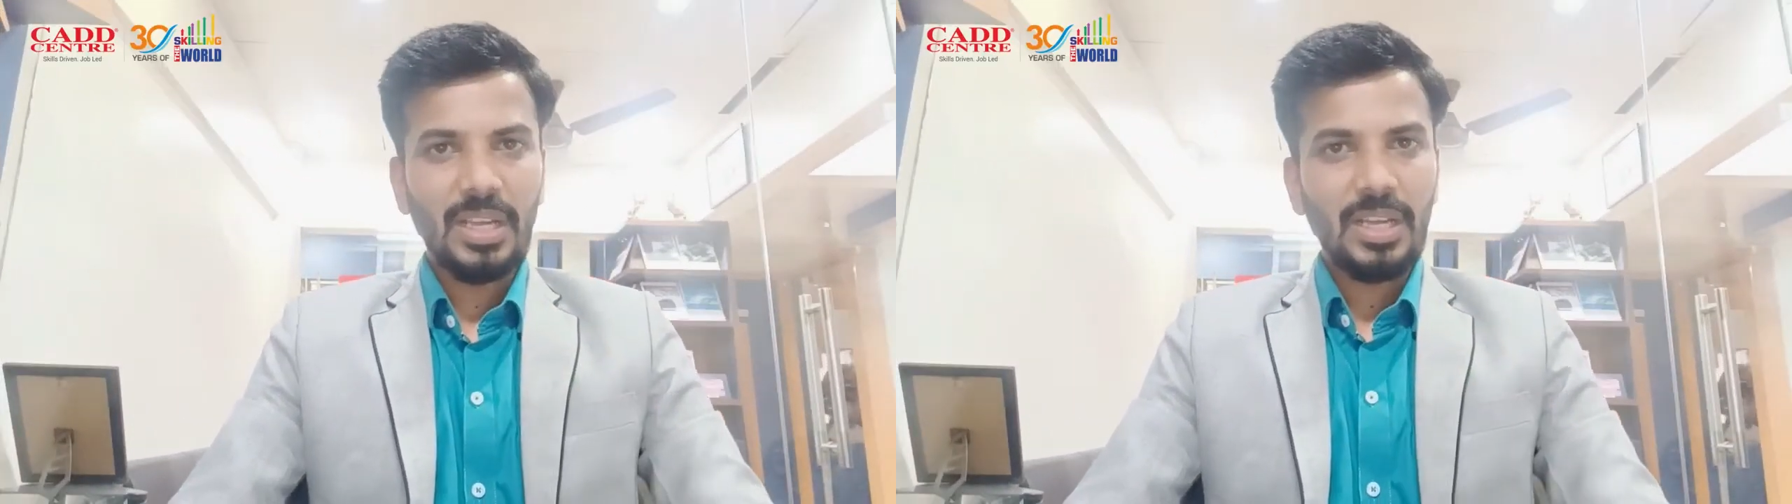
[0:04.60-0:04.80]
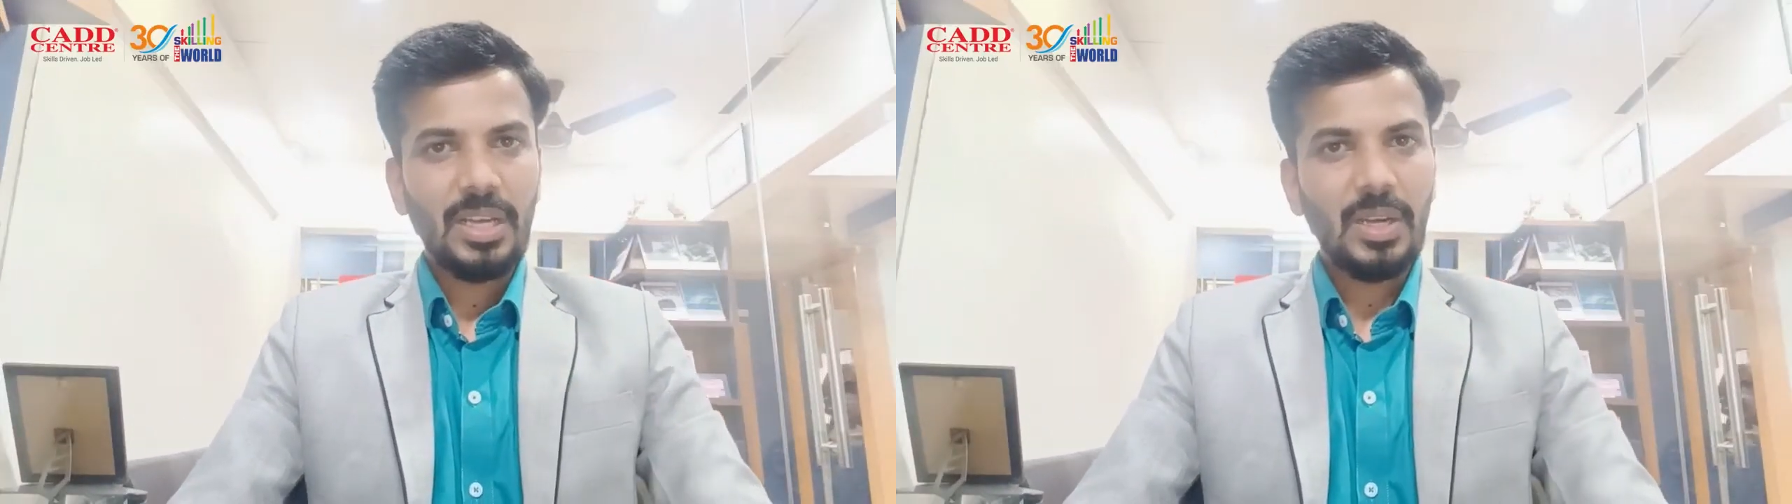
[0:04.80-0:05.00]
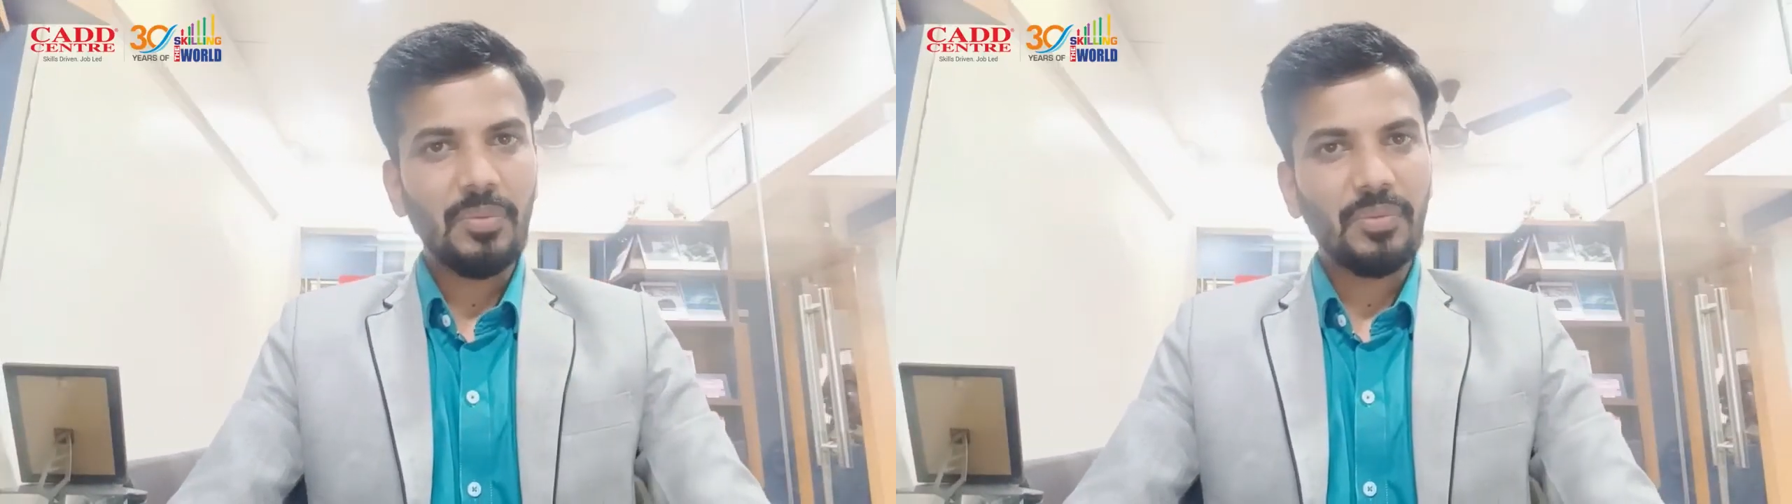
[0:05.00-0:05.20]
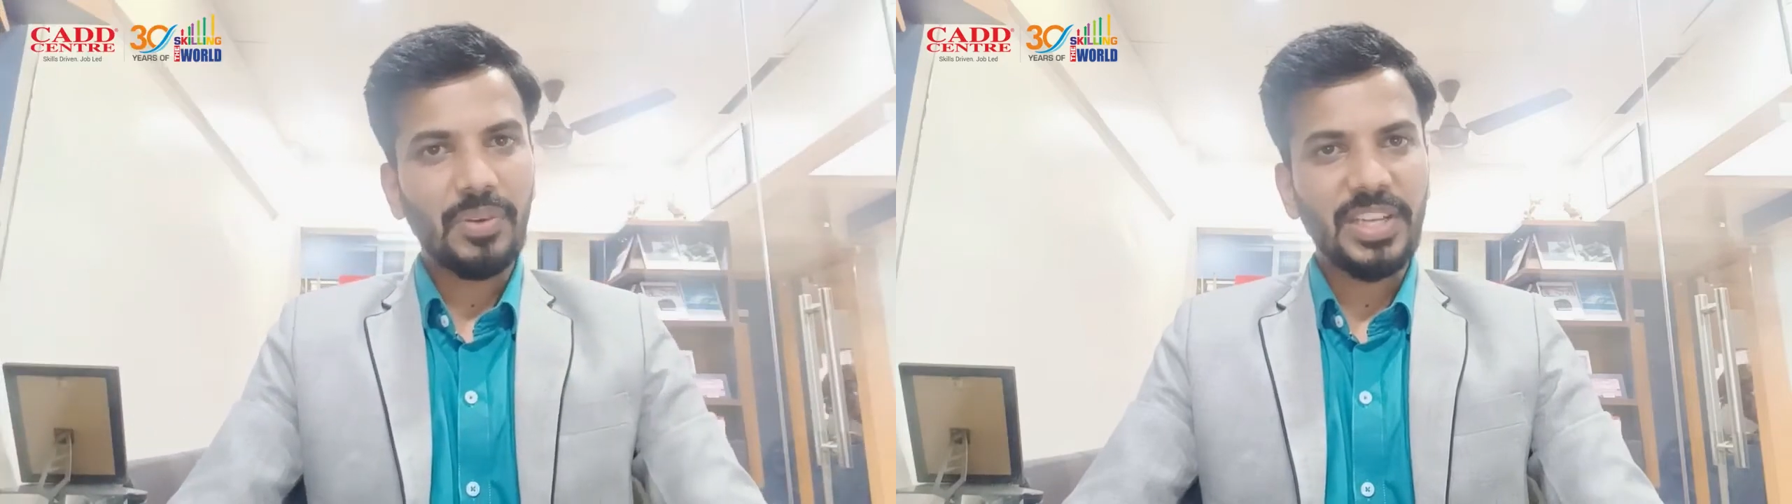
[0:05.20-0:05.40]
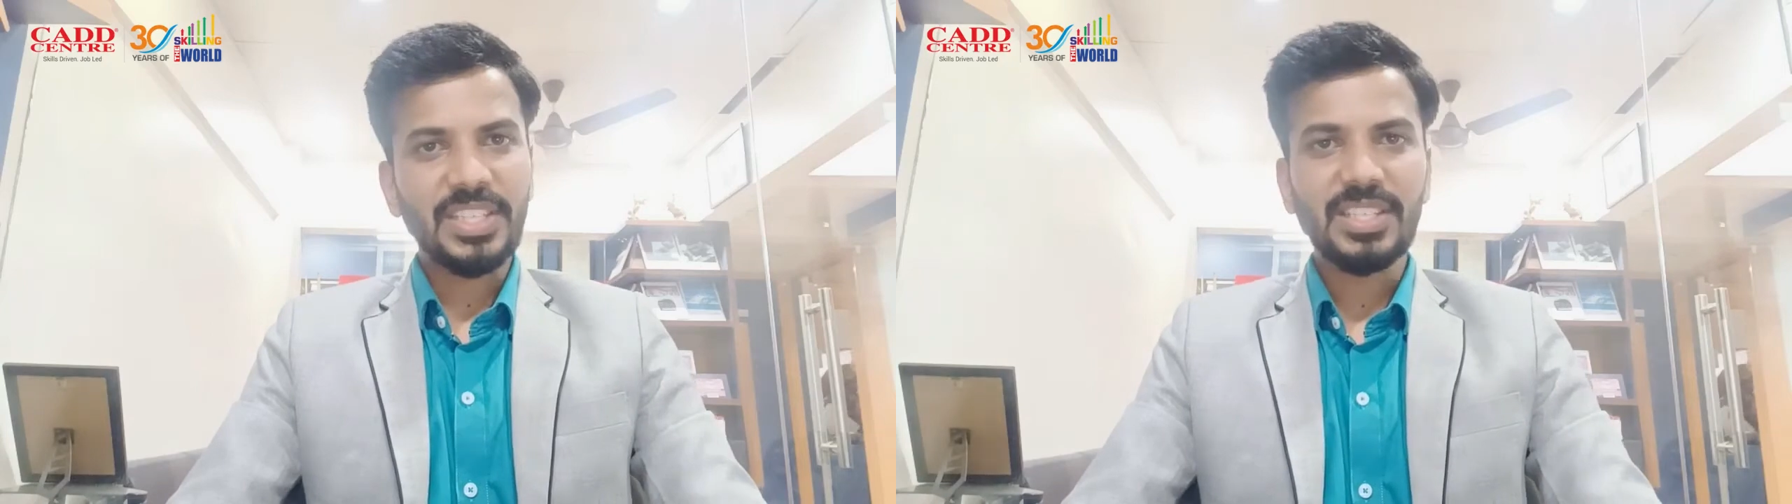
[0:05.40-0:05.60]
a
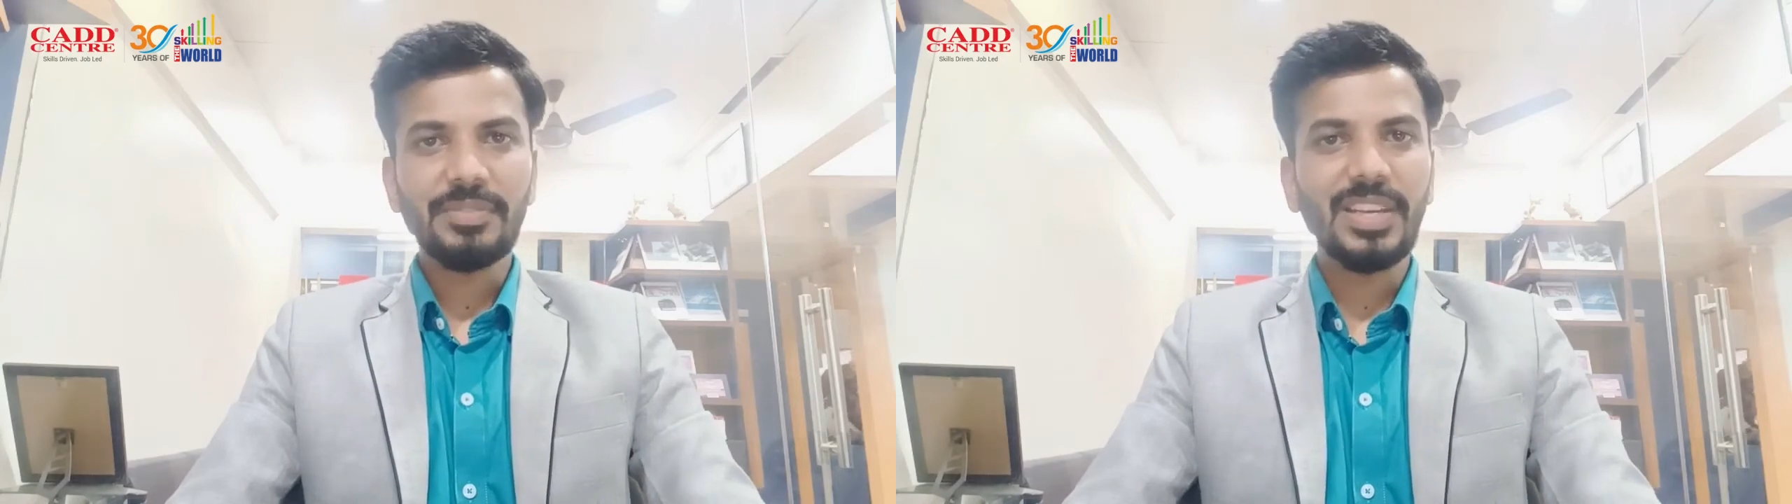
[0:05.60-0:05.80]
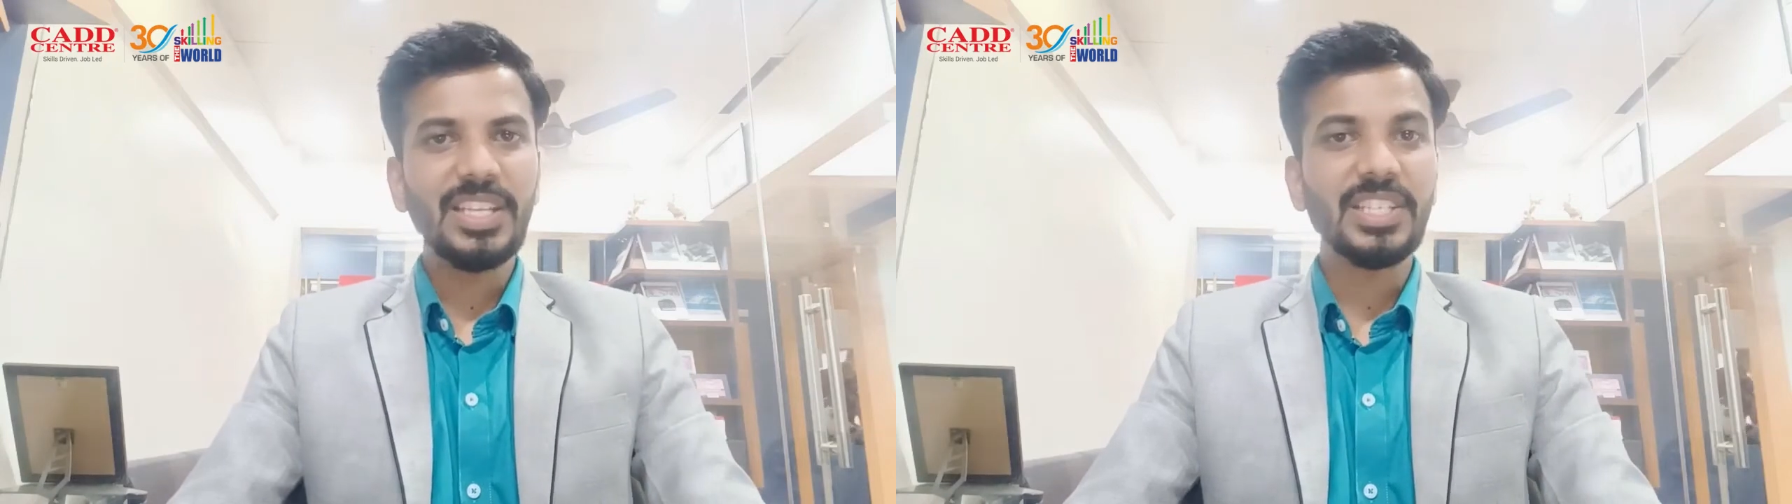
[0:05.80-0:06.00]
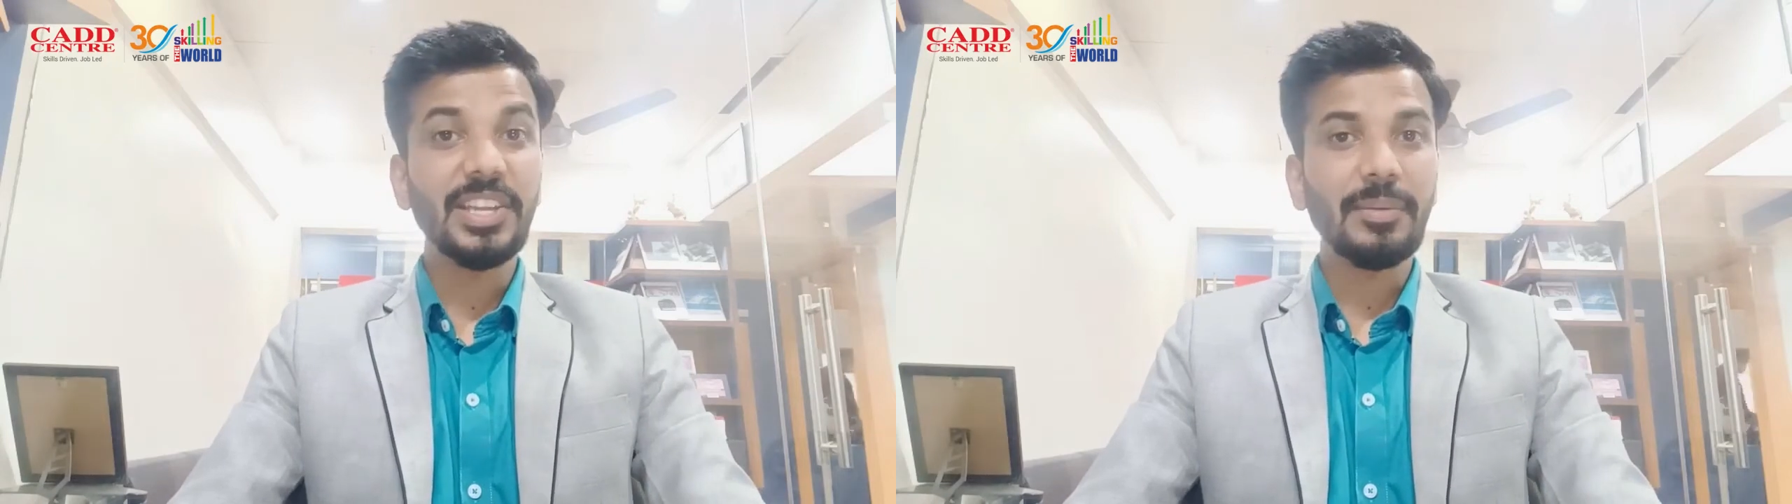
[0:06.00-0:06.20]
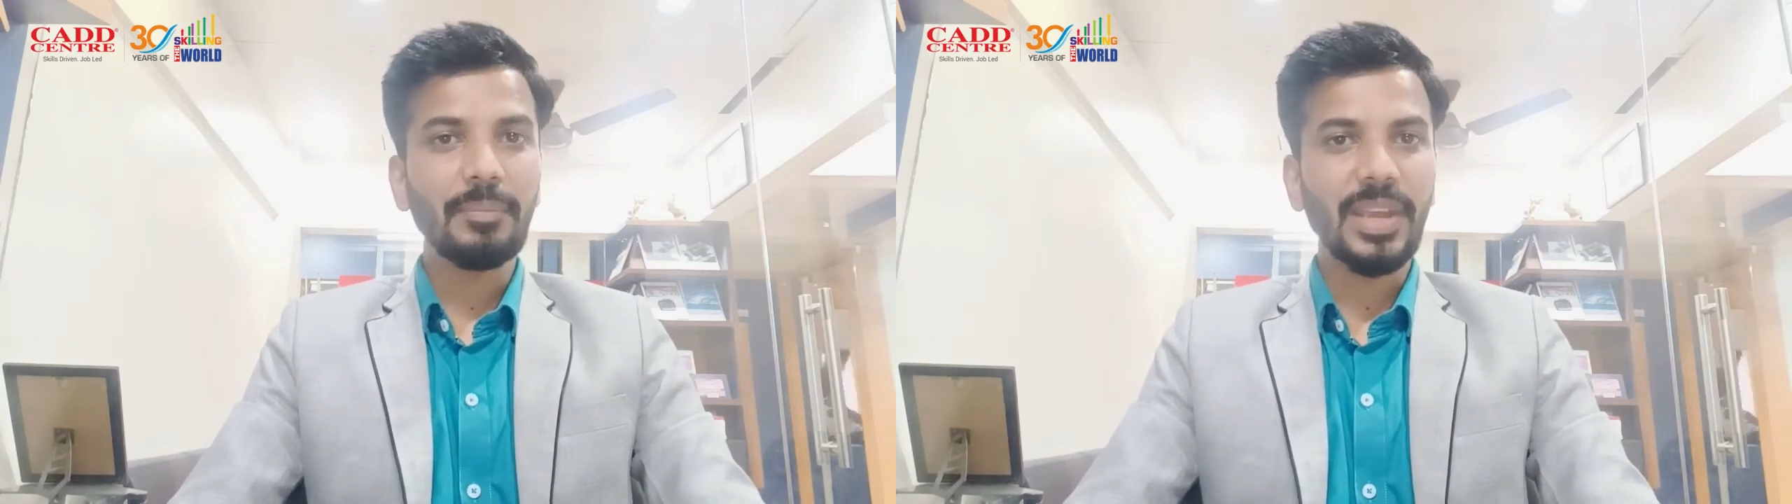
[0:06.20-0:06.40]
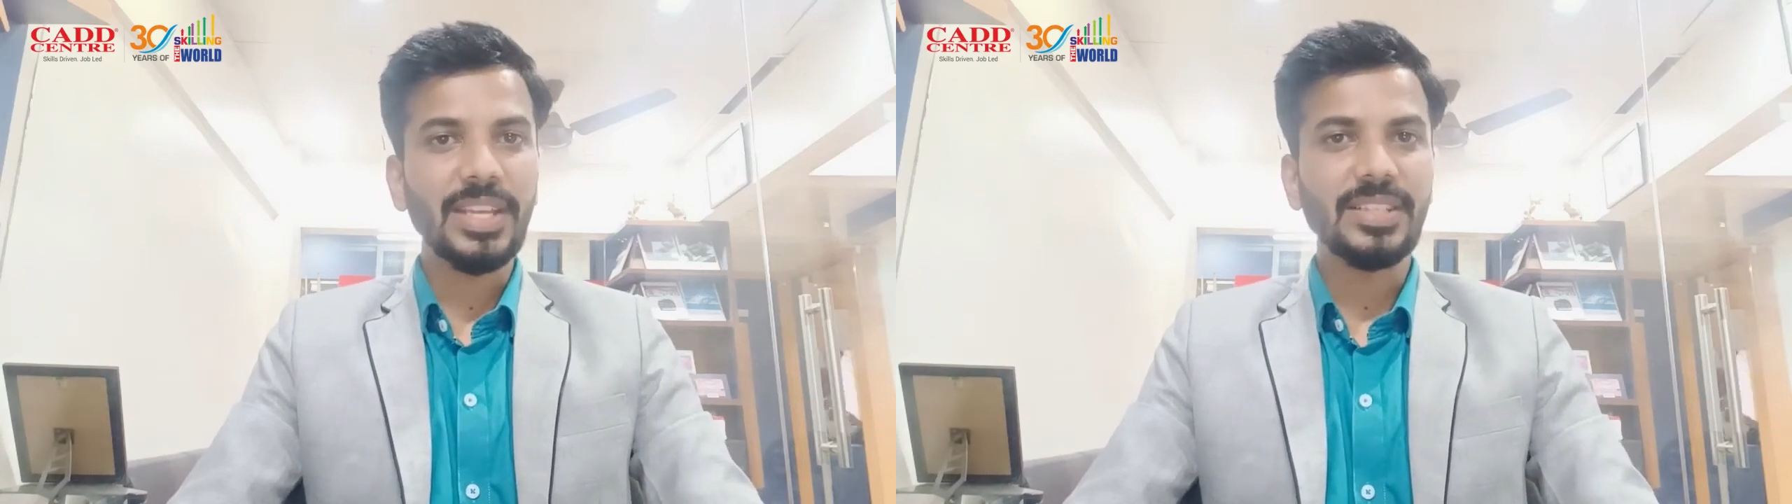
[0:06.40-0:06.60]
fresher civil engineer
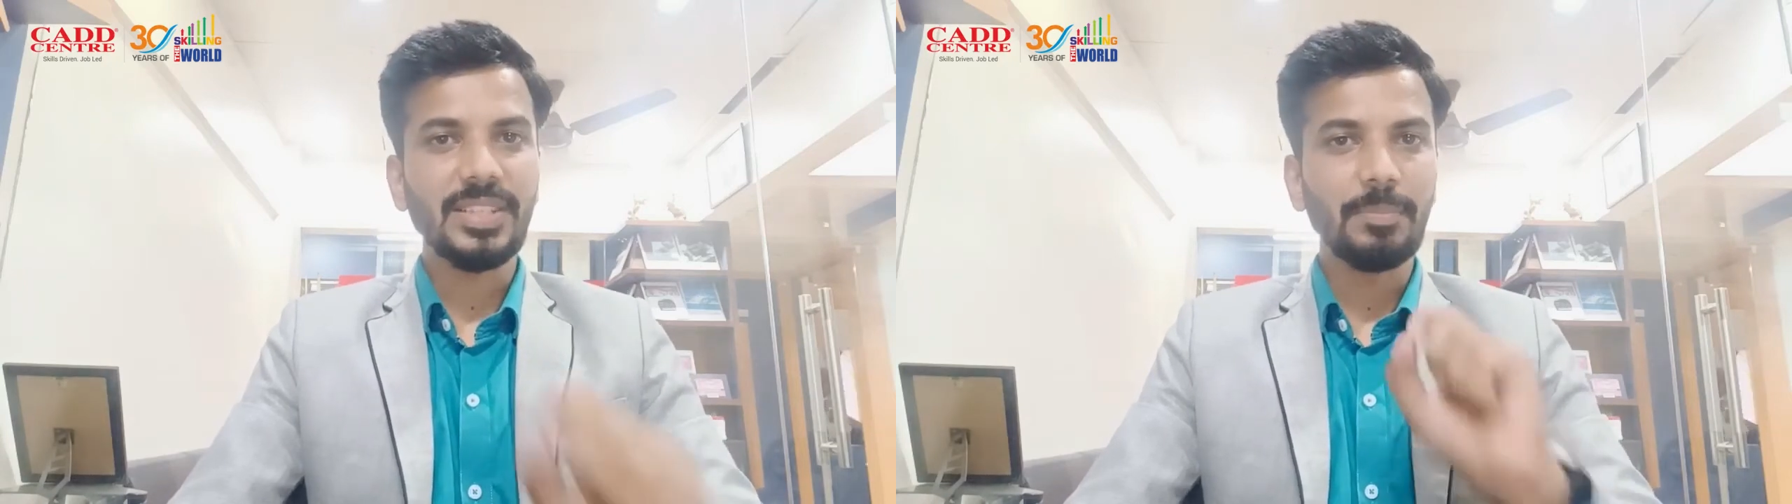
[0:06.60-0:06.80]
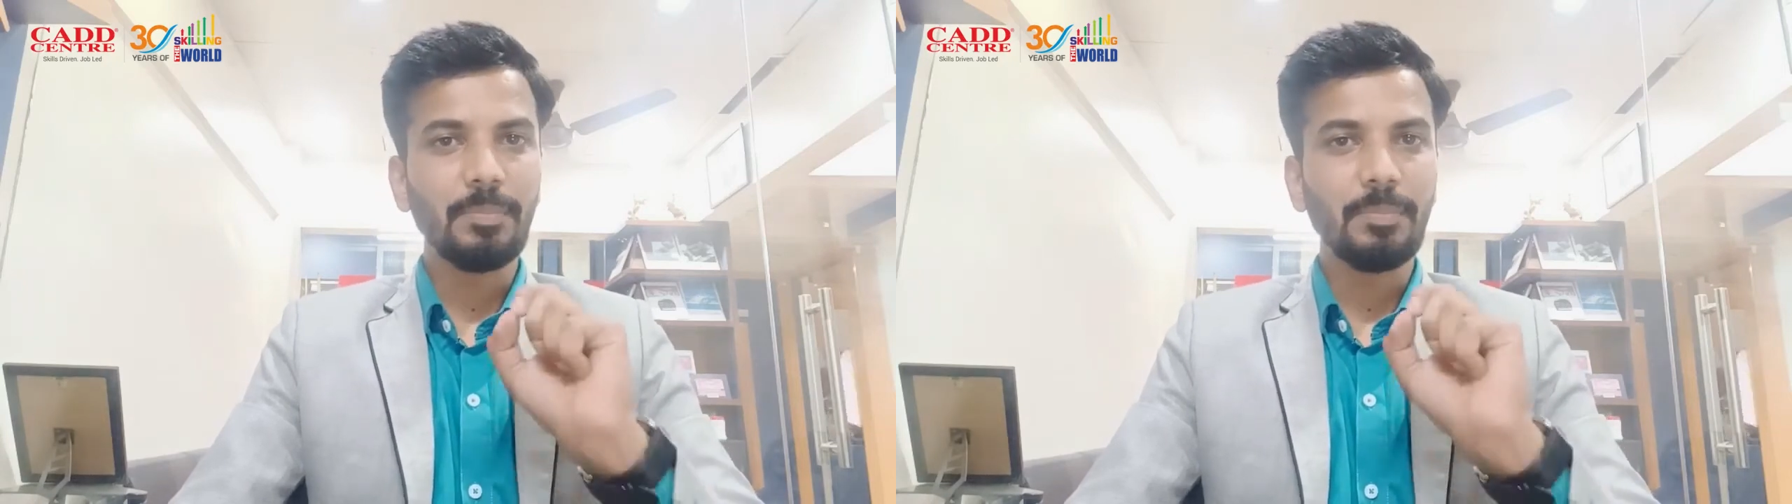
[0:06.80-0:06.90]
makes the